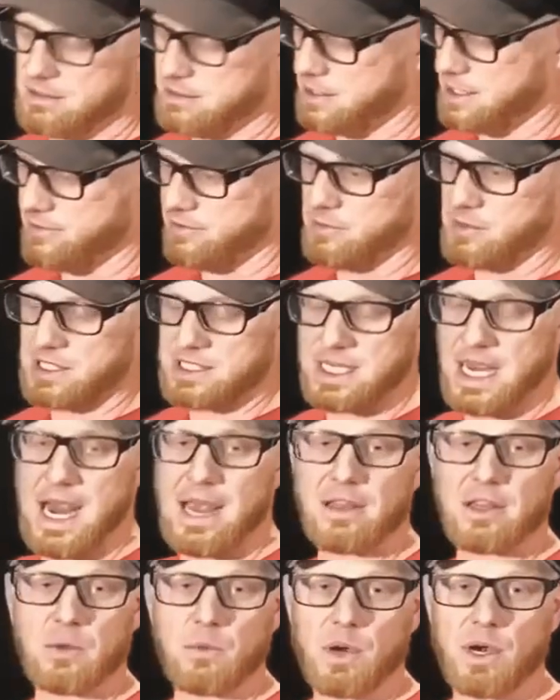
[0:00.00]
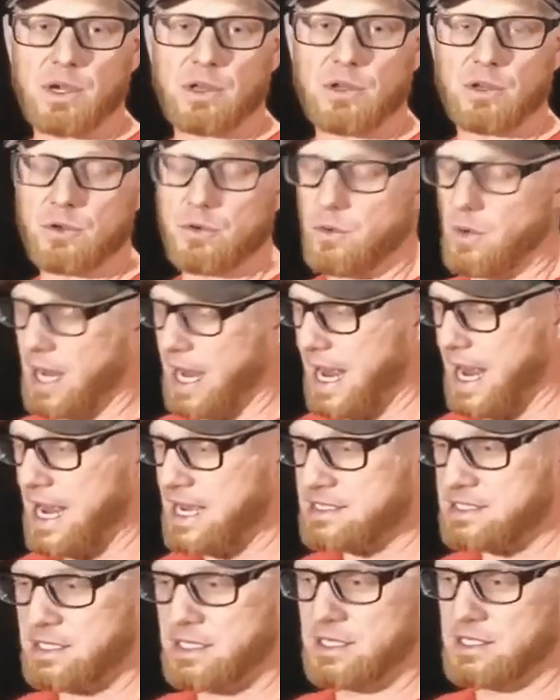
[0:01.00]
leave them exactly where you
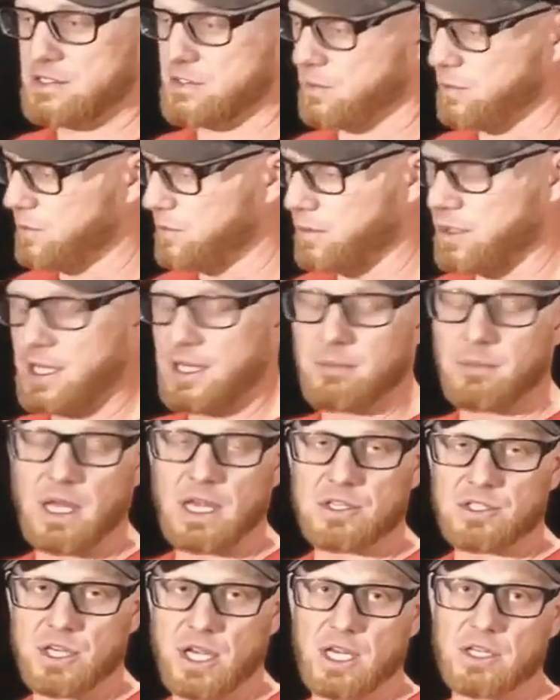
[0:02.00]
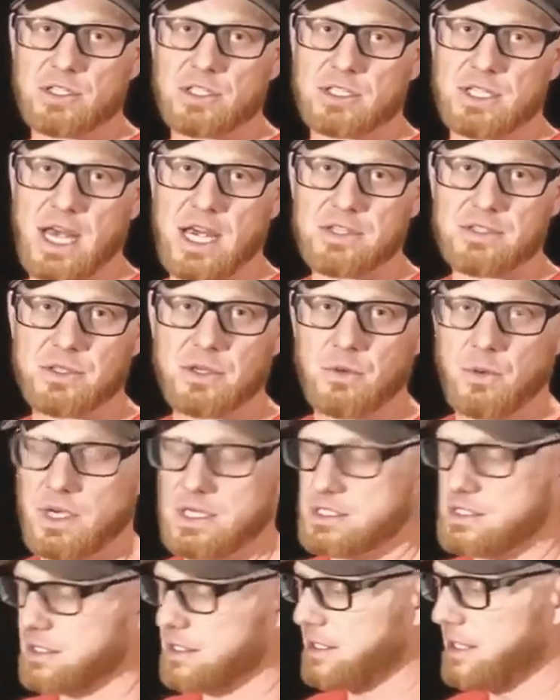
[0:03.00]
ask us, or we can make changes as
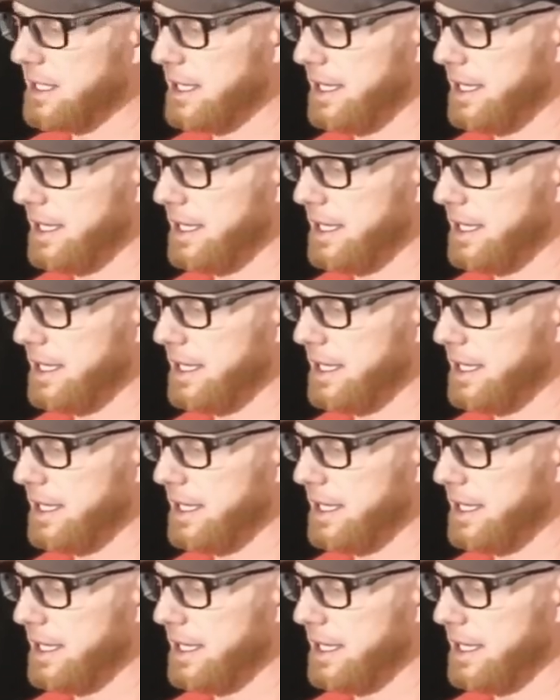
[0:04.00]
requested.